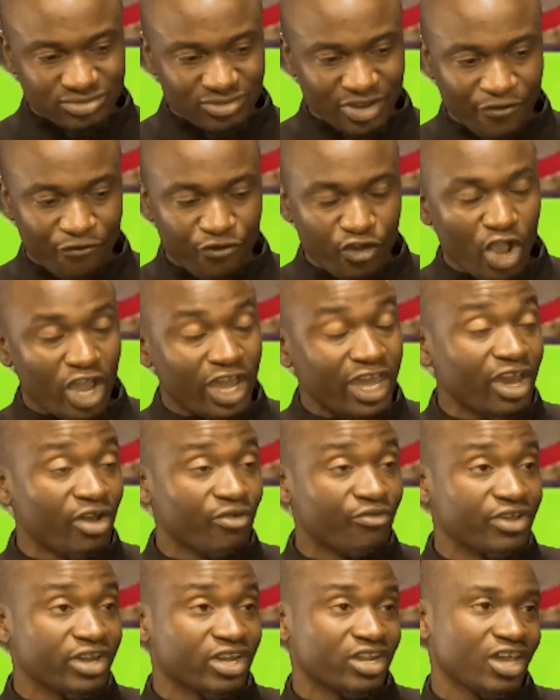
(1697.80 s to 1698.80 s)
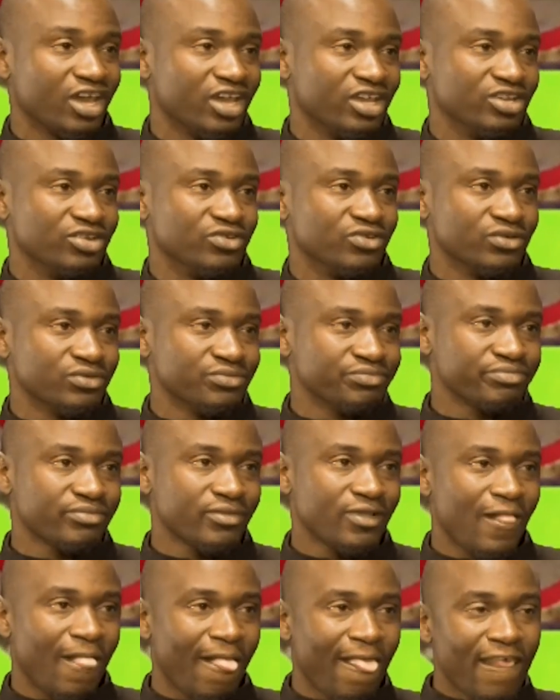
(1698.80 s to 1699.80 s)
if you're Kelvin Kaindo?
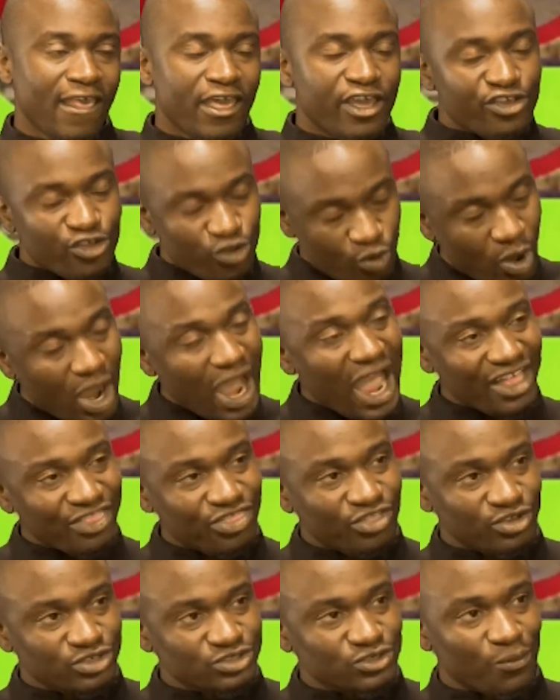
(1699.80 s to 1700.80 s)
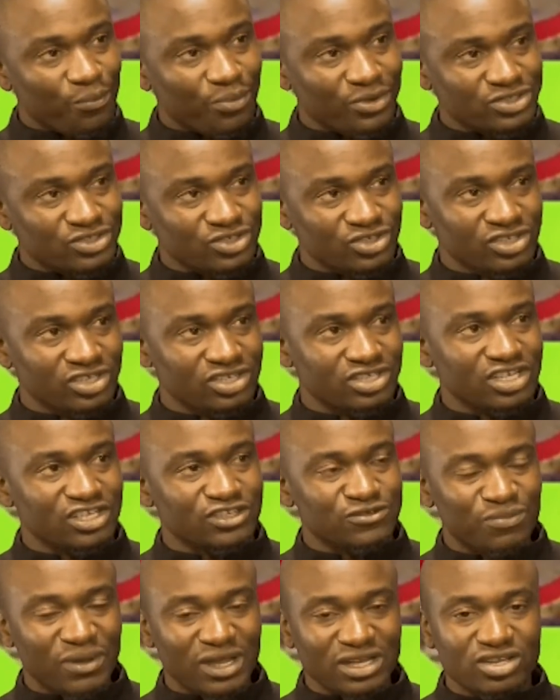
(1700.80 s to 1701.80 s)
You had those
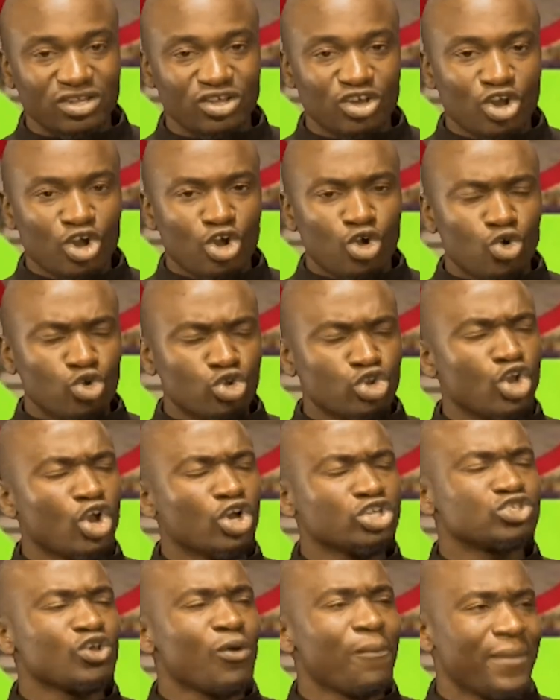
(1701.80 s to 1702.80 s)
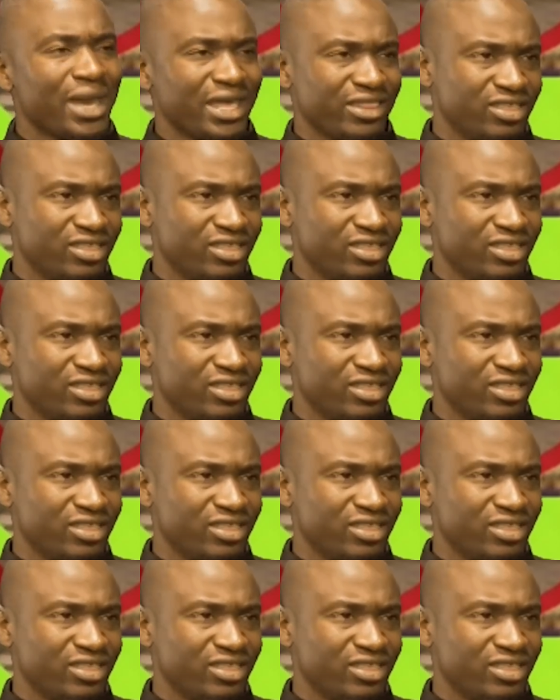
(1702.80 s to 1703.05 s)
opportunities, but would you also mind